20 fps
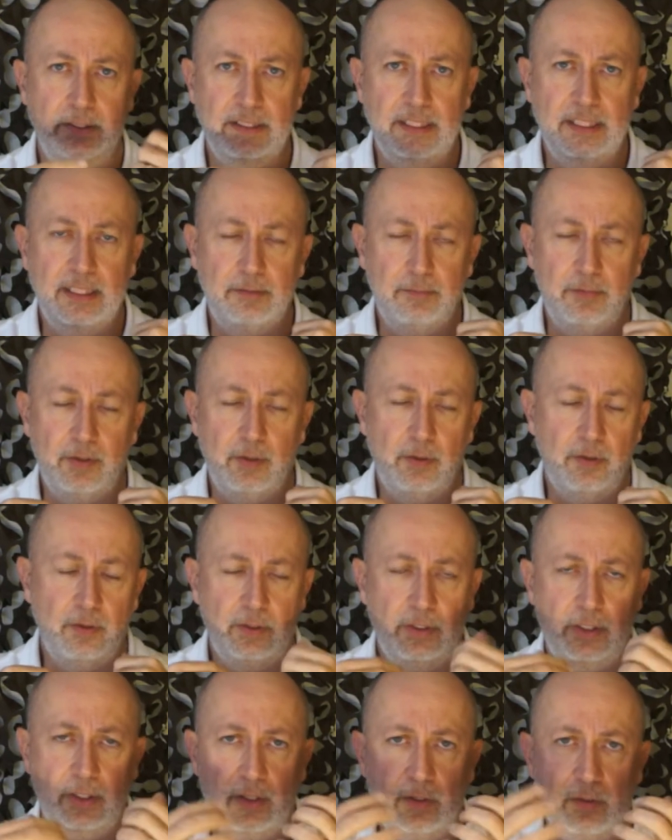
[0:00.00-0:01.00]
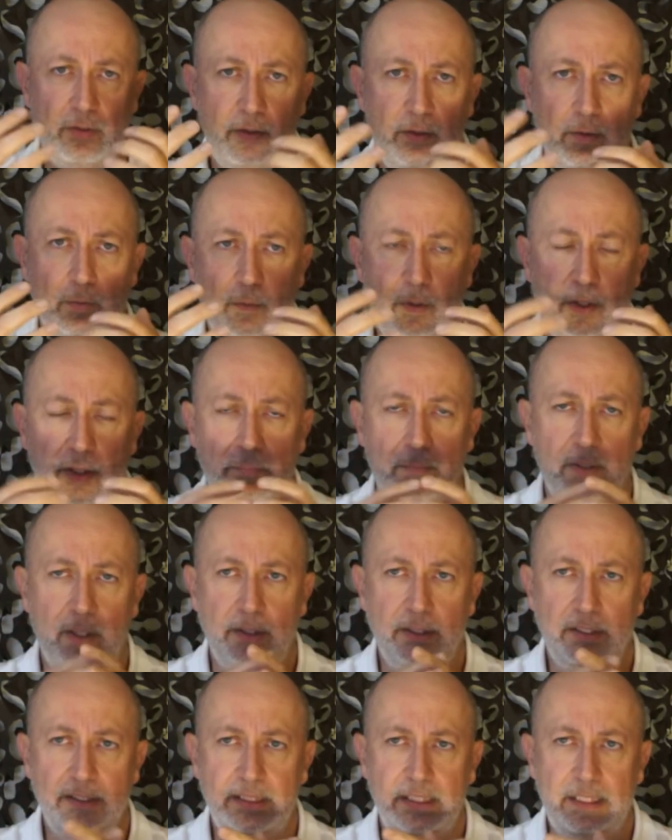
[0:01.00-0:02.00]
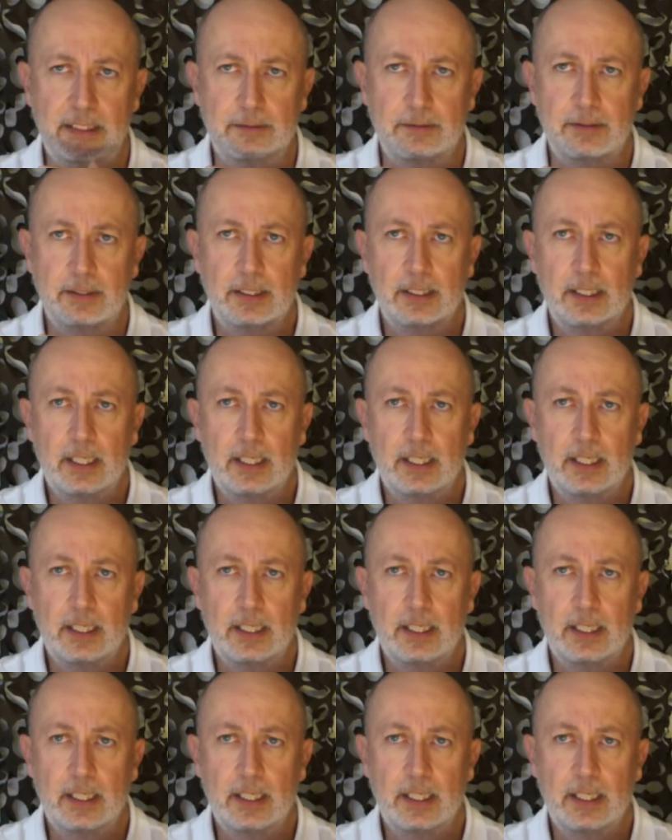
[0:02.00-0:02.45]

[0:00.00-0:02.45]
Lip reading: team that, you know, they're working behind the scene,